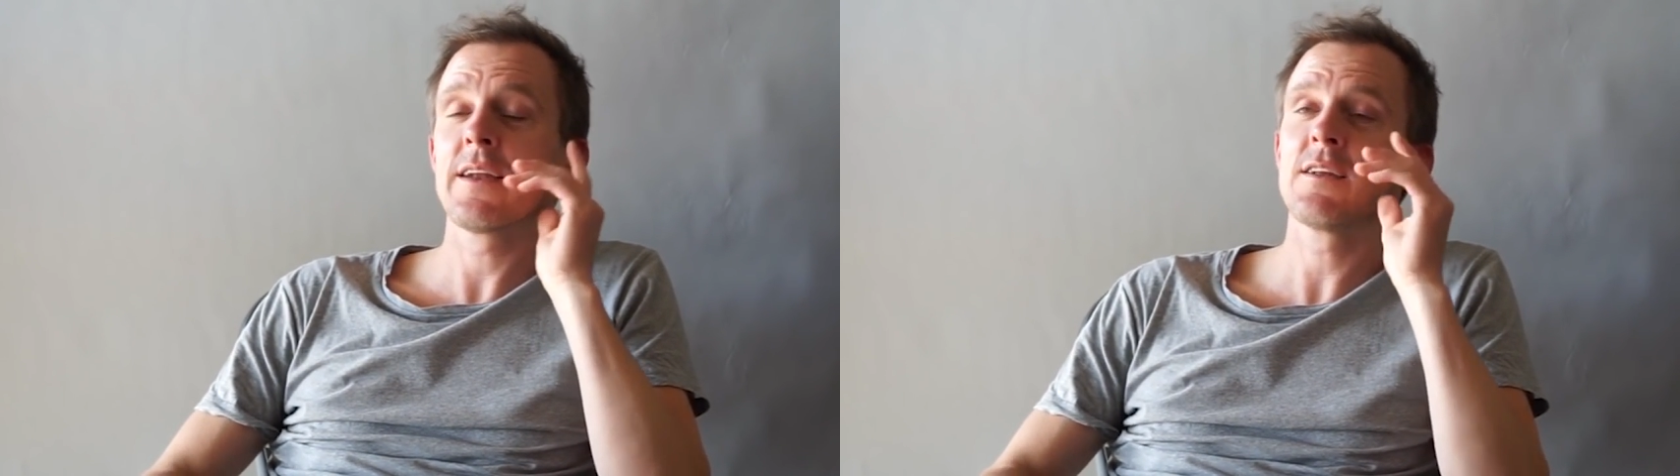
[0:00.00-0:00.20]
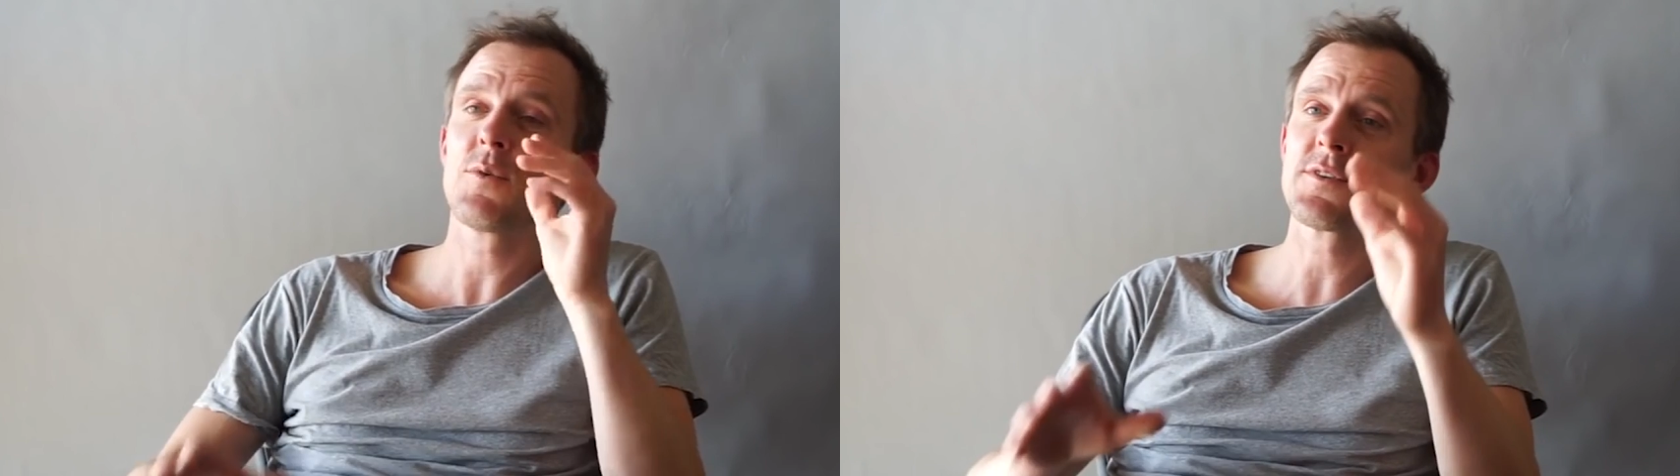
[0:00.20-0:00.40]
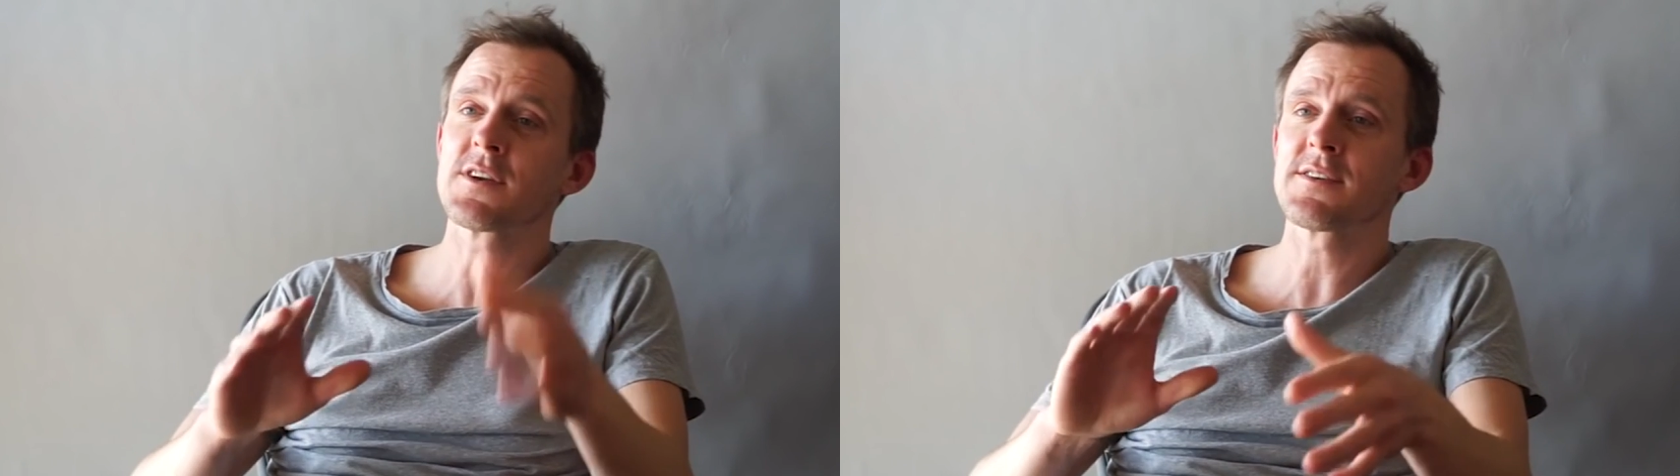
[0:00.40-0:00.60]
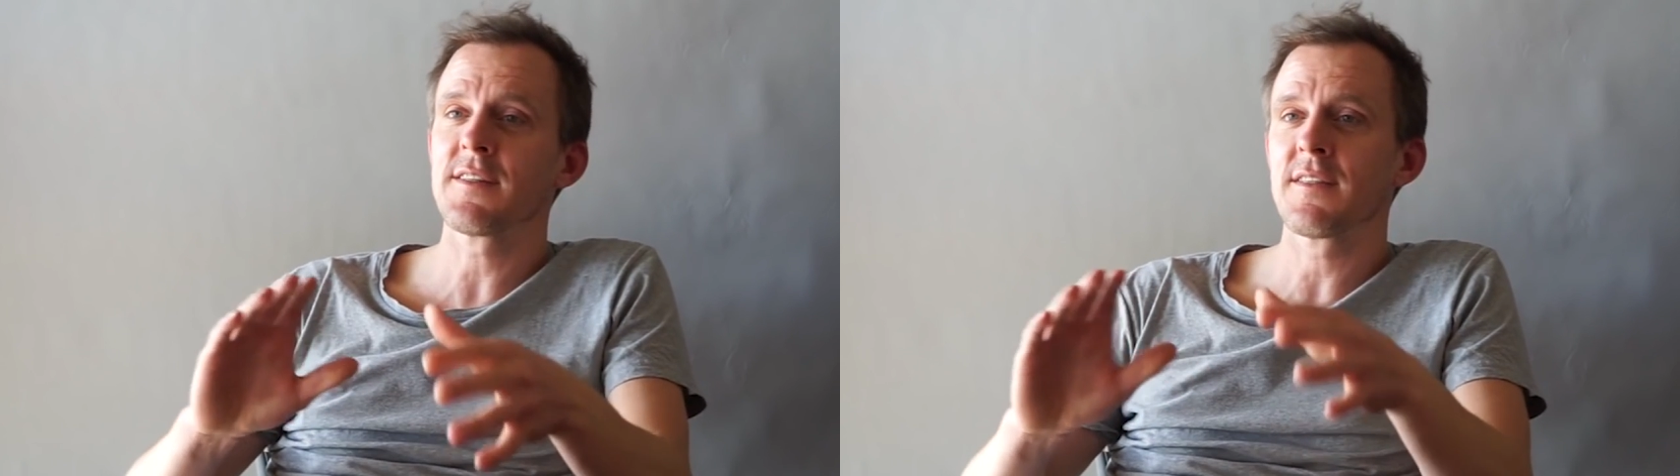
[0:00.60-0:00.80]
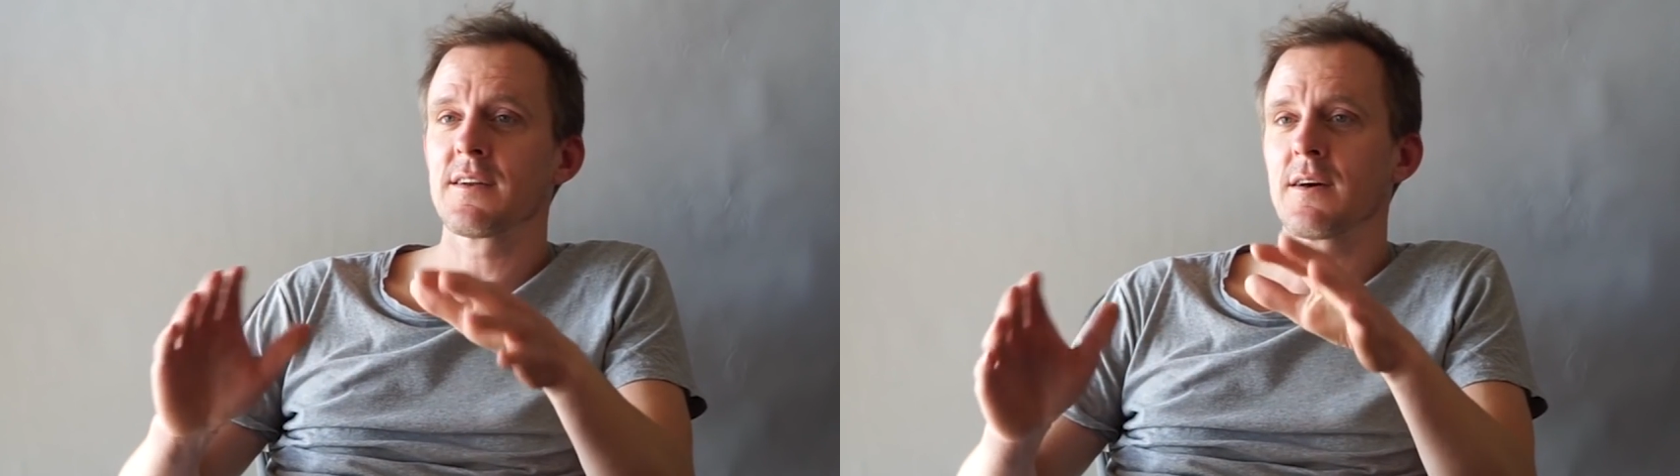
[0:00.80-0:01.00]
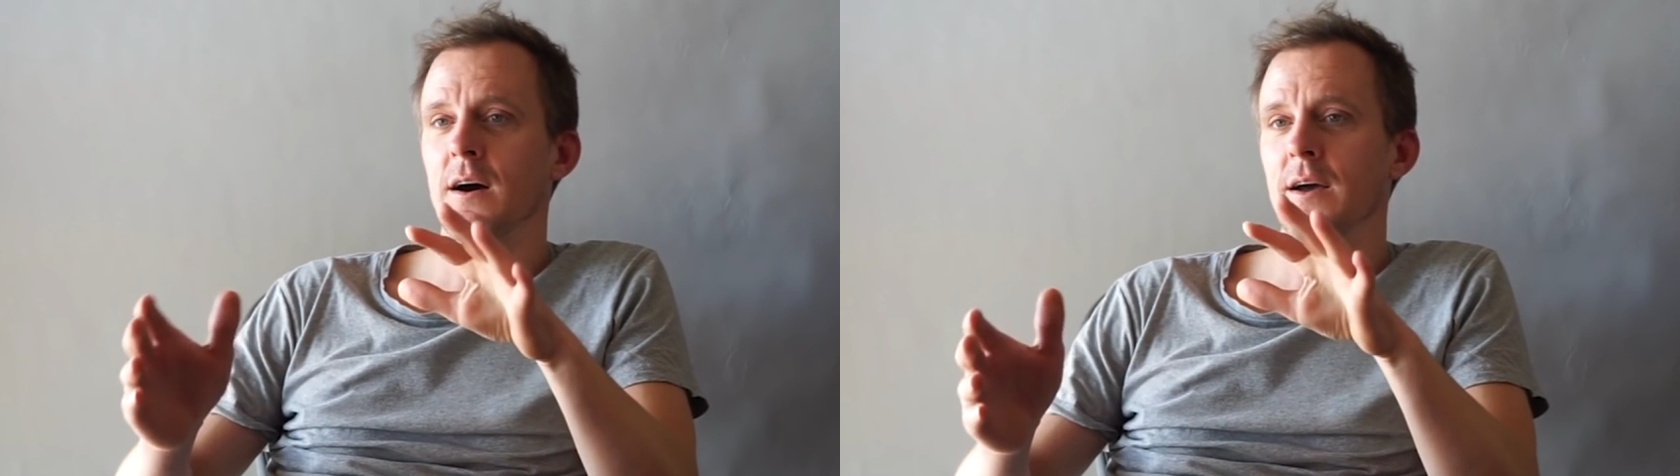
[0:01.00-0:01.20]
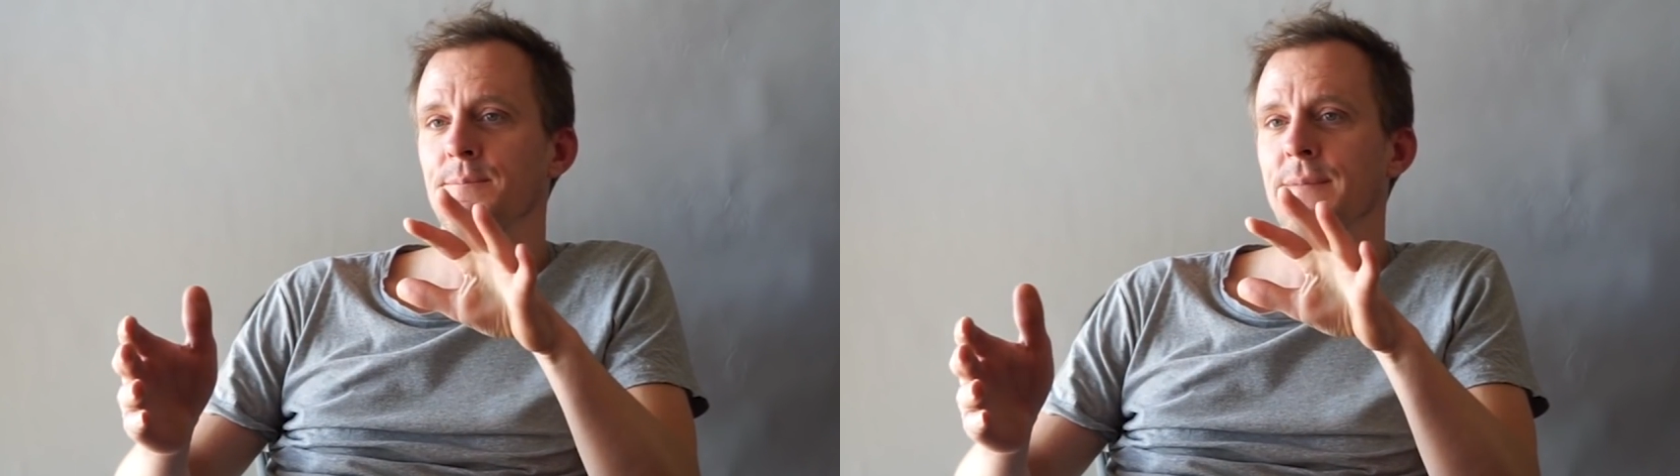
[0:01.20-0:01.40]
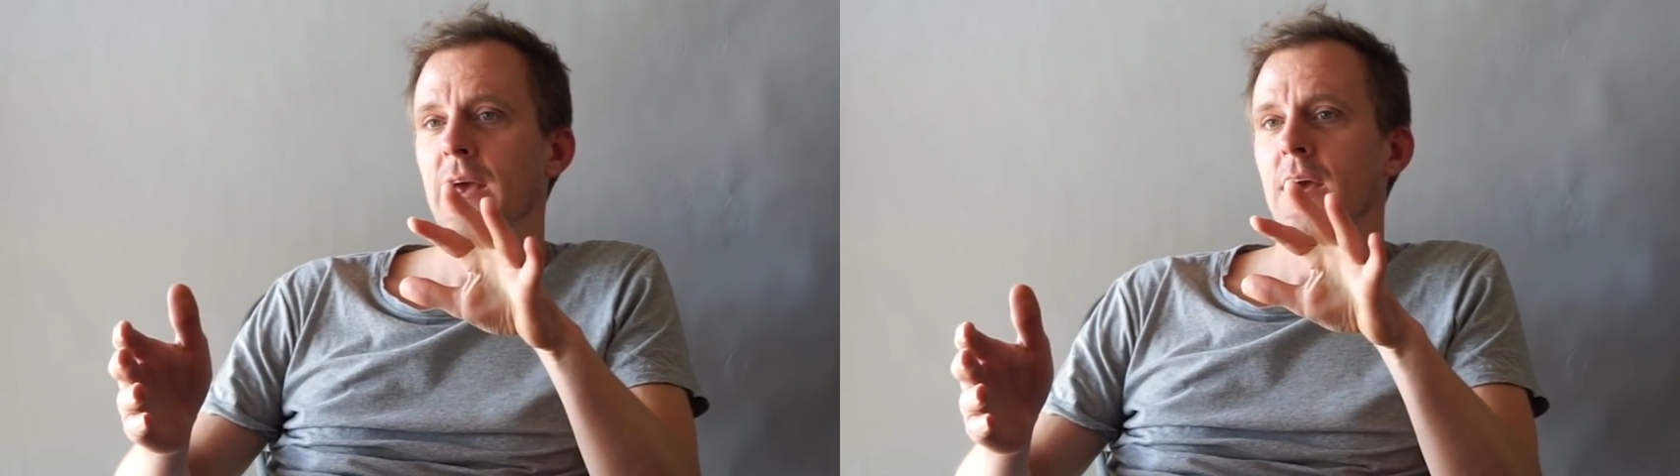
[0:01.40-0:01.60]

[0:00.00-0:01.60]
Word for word: and it was just in the time